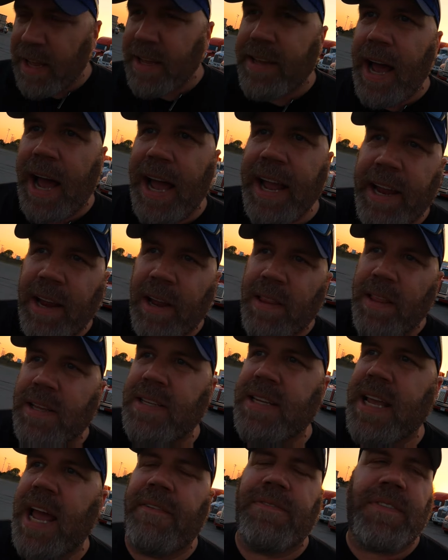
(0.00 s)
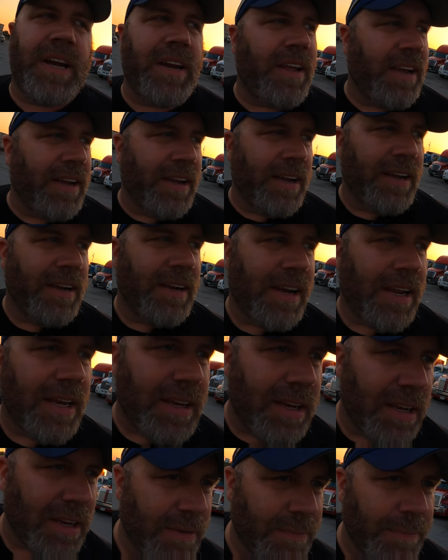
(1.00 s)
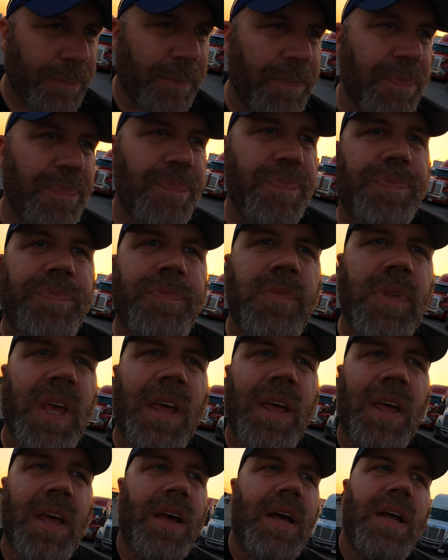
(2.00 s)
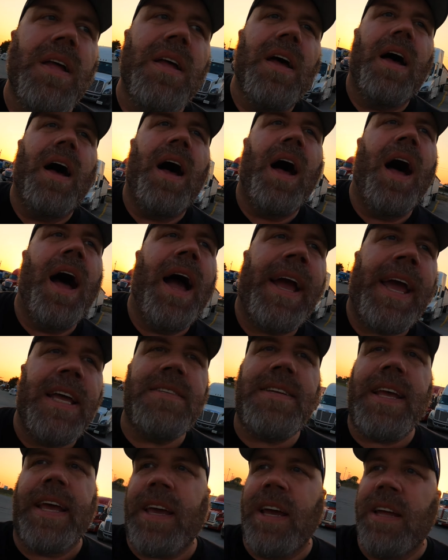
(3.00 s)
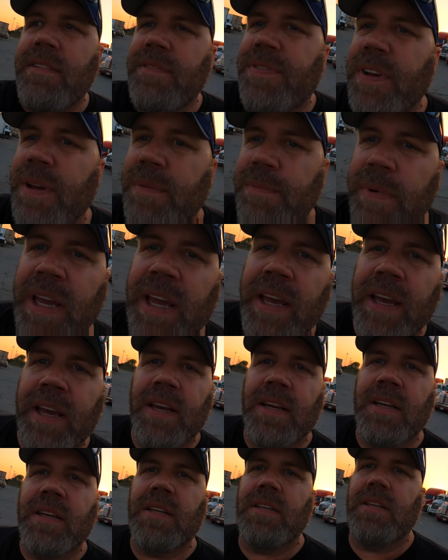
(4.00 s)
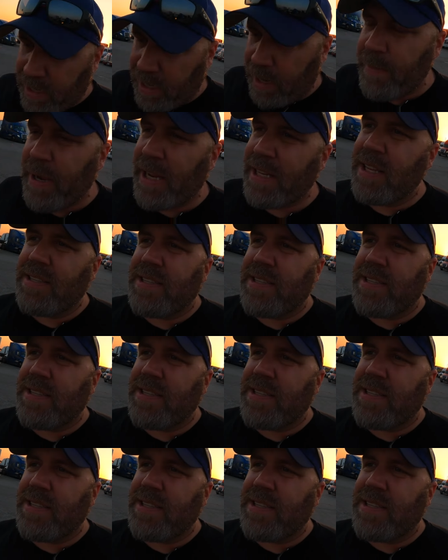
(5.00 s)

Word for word: got here this afternoon, and I guess they couldn't fit me in, and I'm at the